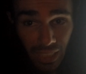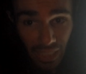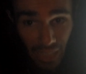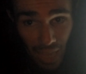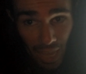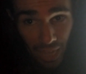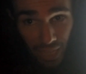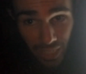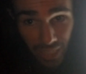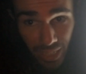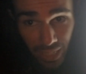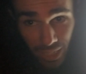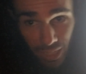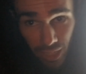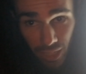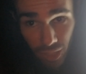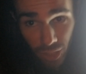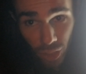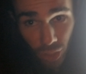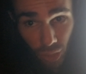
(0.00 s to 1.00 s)
and yeah,
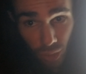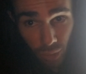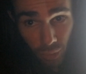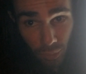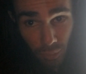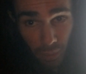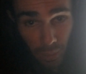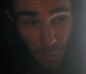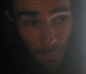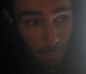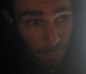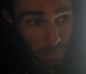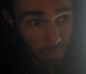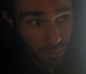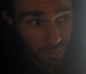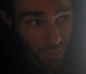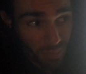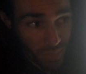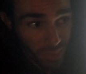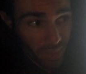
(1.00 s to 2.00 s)
so,
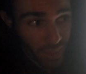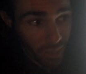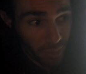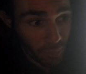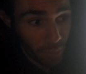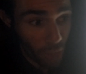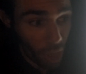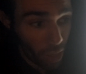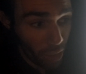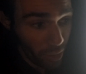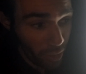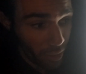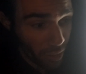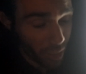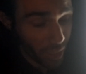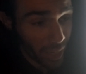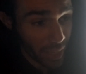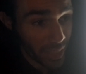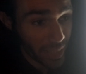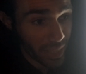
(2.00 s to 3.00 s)
but all in
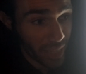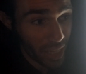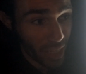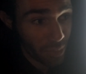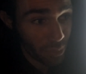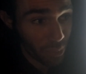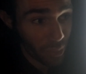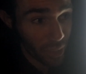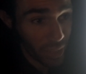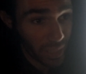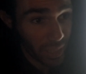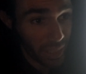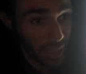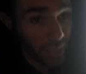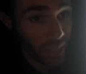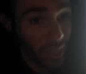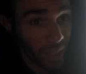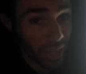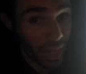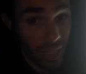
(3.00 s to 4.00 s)
all, I'd say it's pretty good.
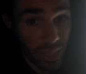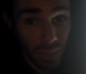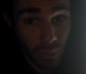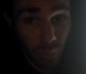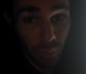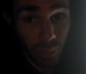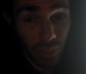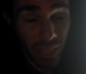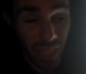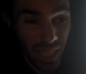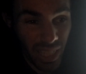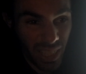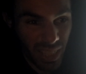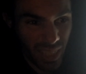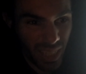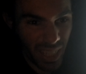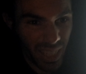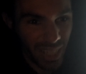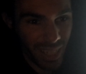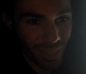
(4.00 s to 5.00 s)
I got some
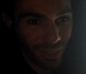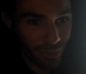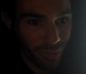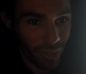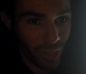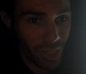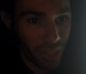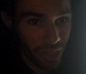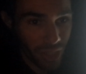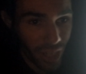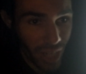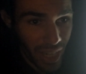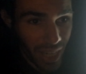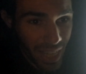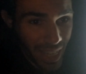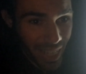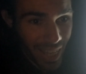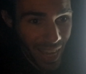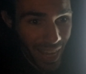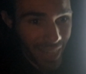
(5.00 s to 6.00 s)
decent-ish footage.
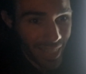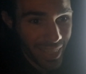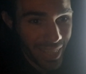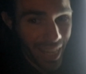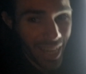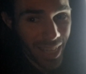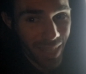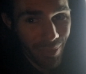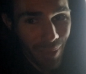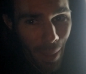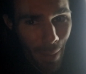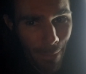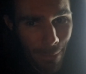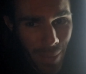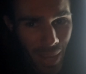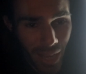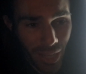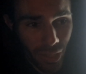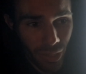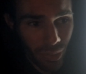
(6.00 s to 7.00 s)
Can't say it's my
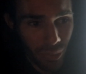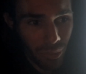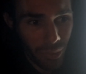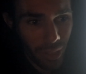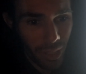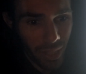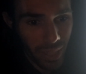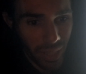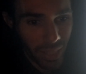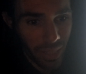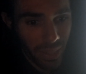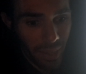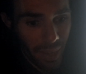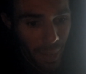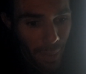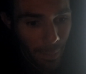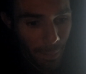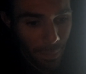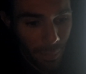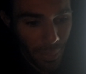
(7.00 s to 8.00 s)
best work,
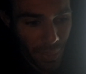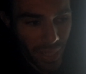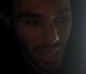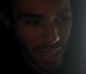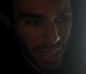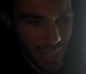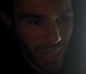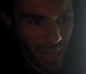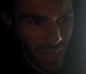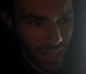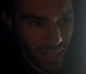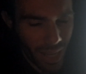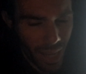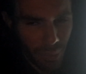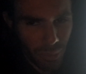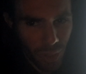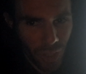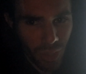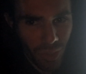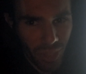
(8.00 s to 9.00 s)
but it's
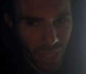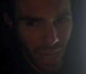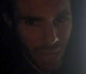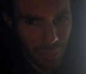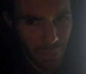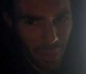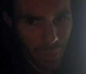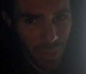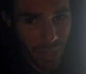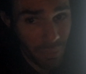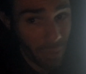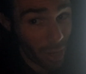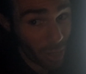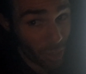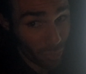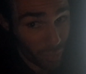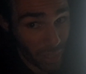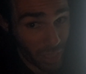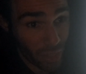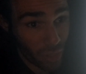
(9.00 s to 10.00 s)
nighttime shoots, and I'm limited by
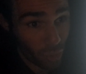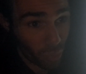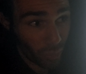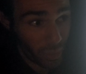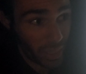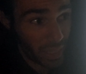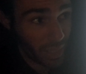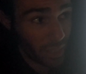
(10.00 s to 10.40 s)
green screen.